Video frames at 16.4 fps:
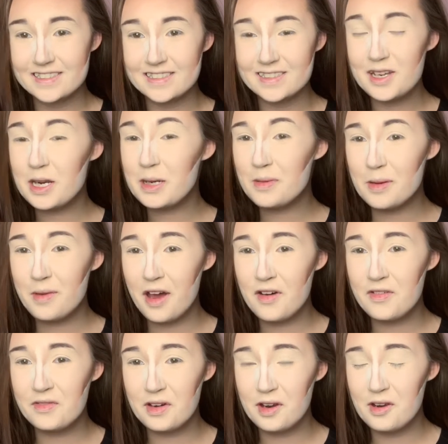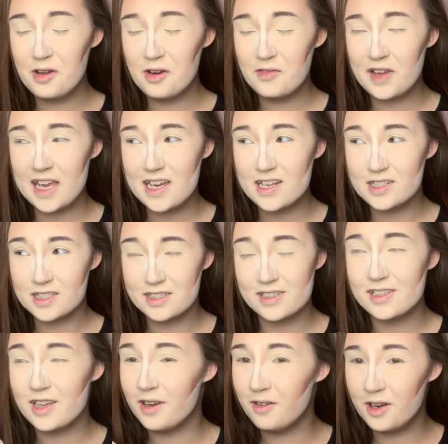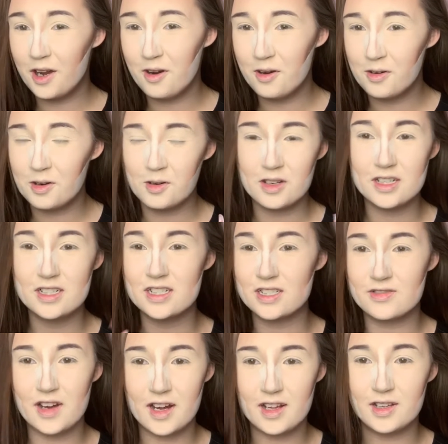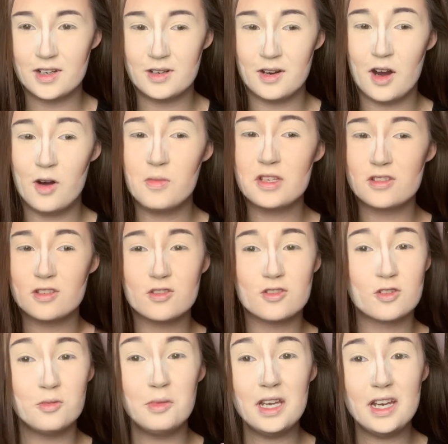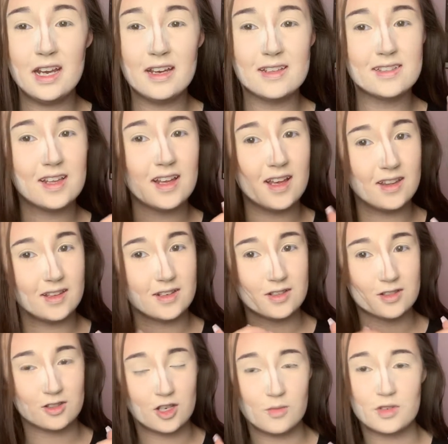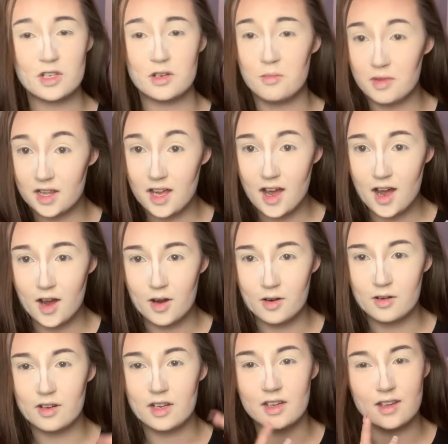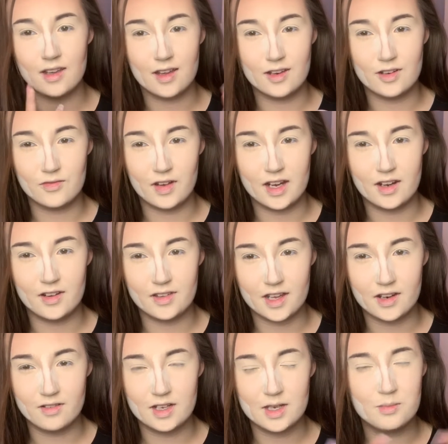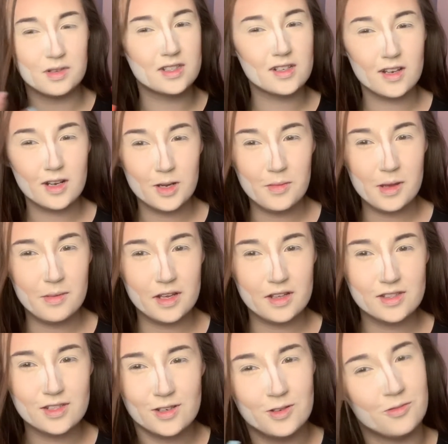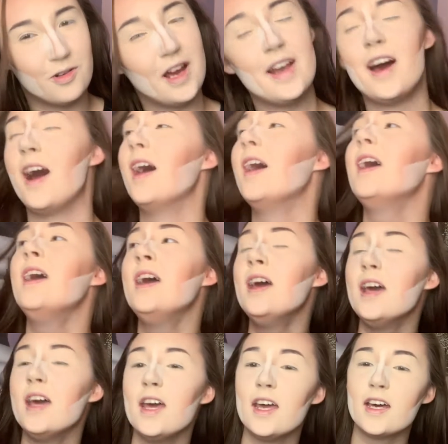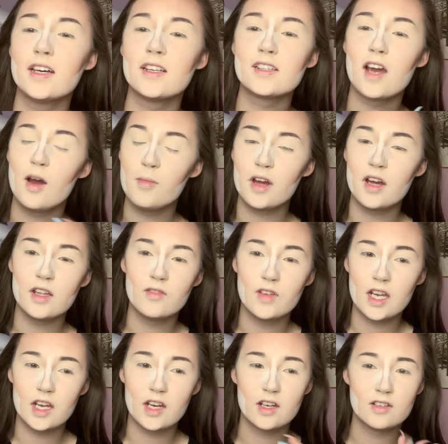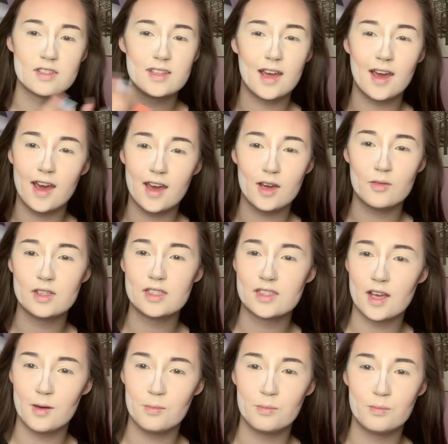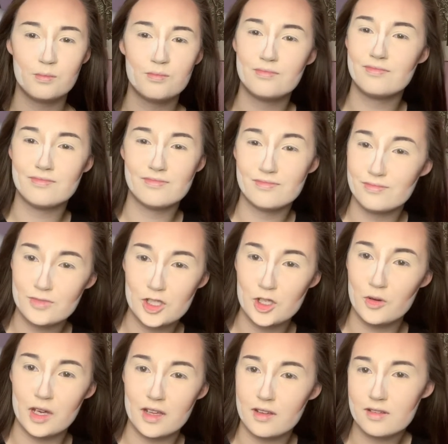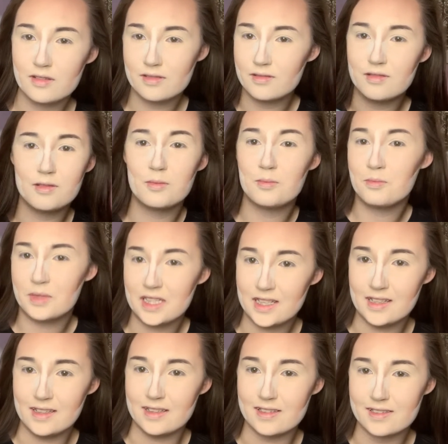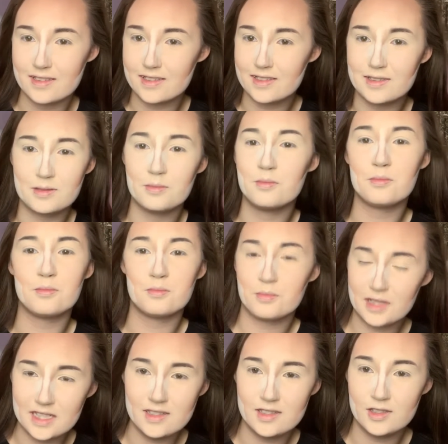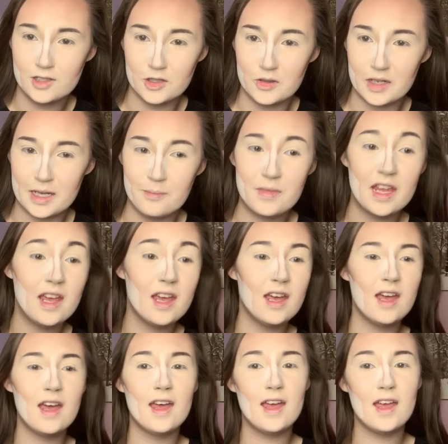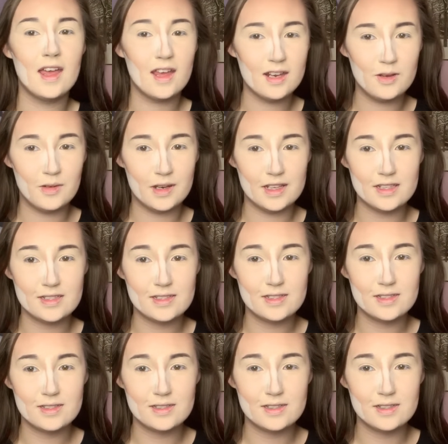turn on my bell for notifications so you know, or just follow all my social medias in the description below and you find out that way. But turn on my bell too, why not? And comment on the video, say hey, what's up? Do it. Please. Please do it. Anyways,